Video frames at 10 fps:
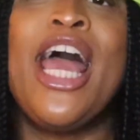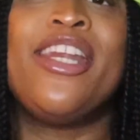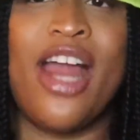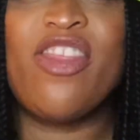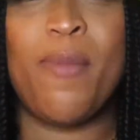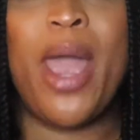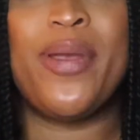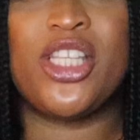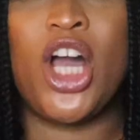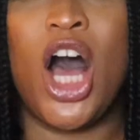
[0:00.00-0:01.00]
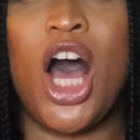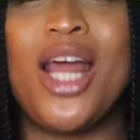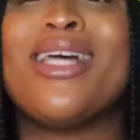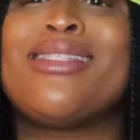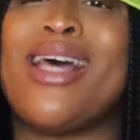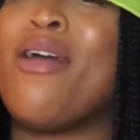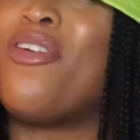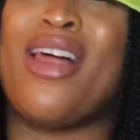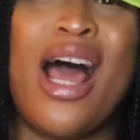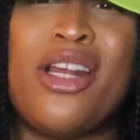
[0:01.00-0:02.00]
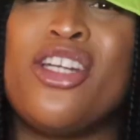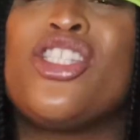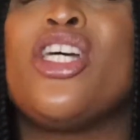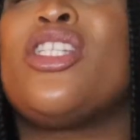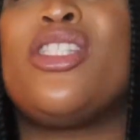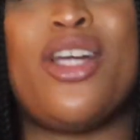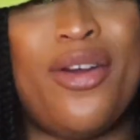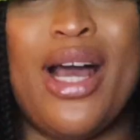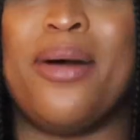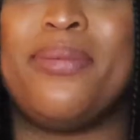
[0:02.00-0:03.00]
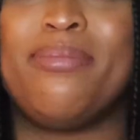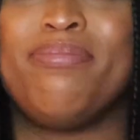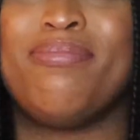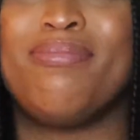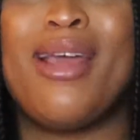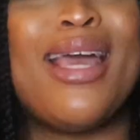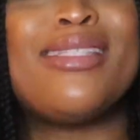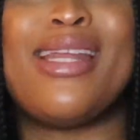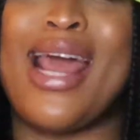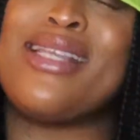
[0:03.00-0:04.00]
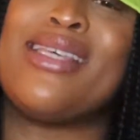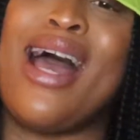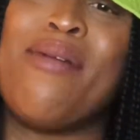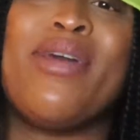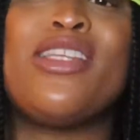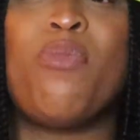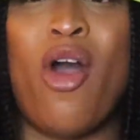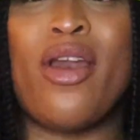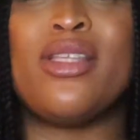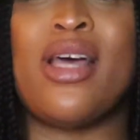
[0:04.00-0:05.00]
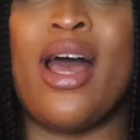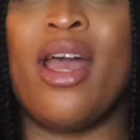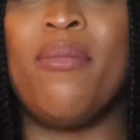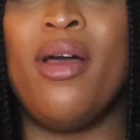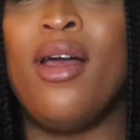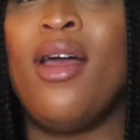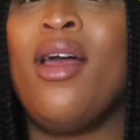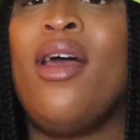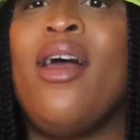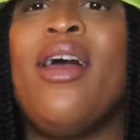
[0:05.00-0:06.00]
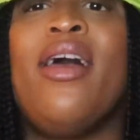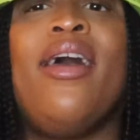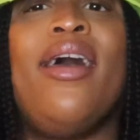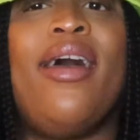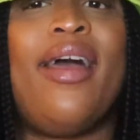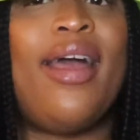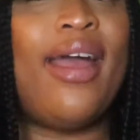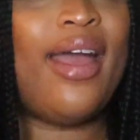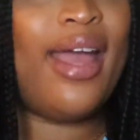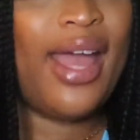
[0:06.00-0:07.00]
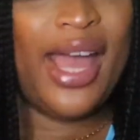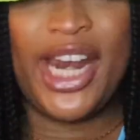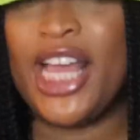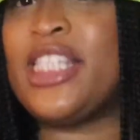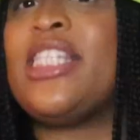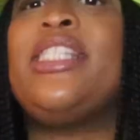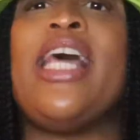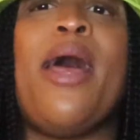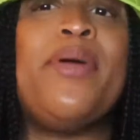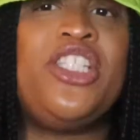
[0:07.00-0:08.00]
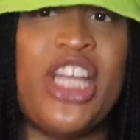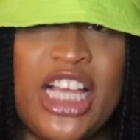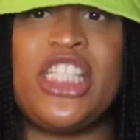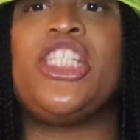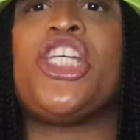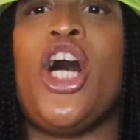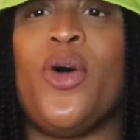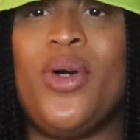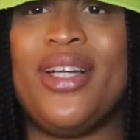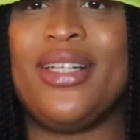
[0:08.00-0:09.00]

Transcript: Now the babies are gone. Time for the Islanders to turn up. It's the nighttime. It's party time. And it's the Deb and Jesse show.